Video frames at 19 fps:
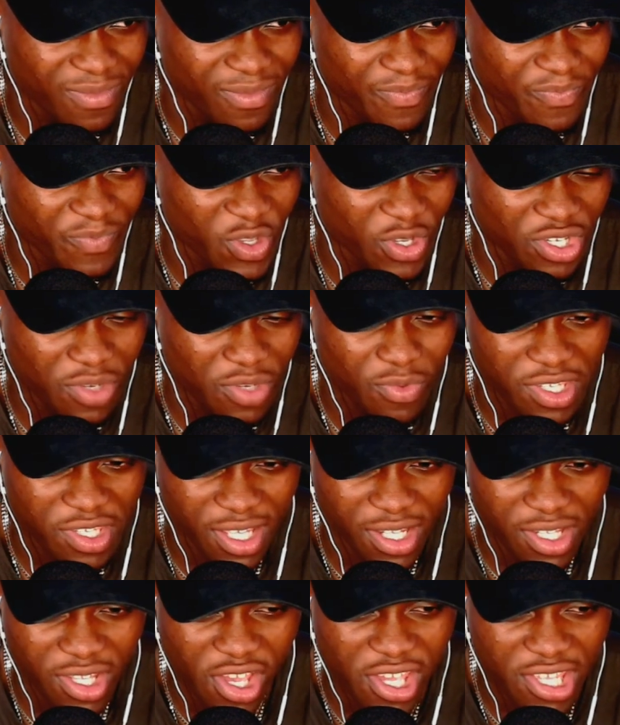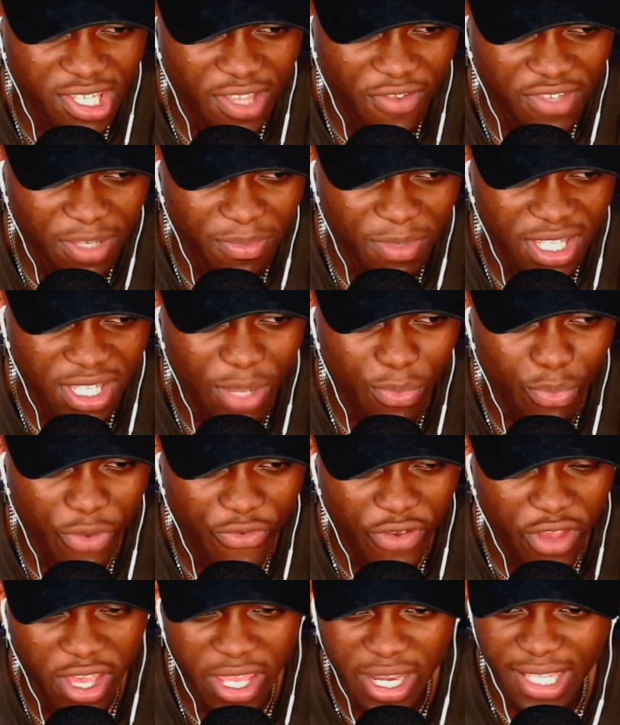Because she wants the dirty stuff to be done with
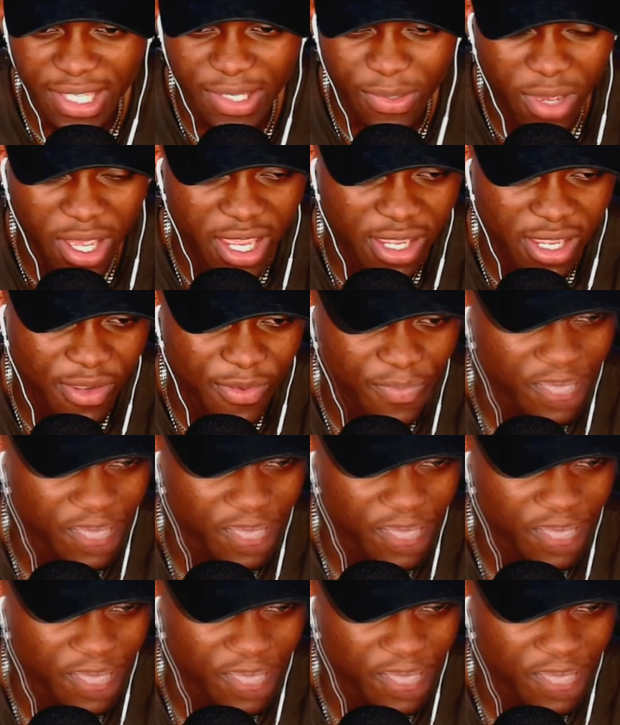her, that's why.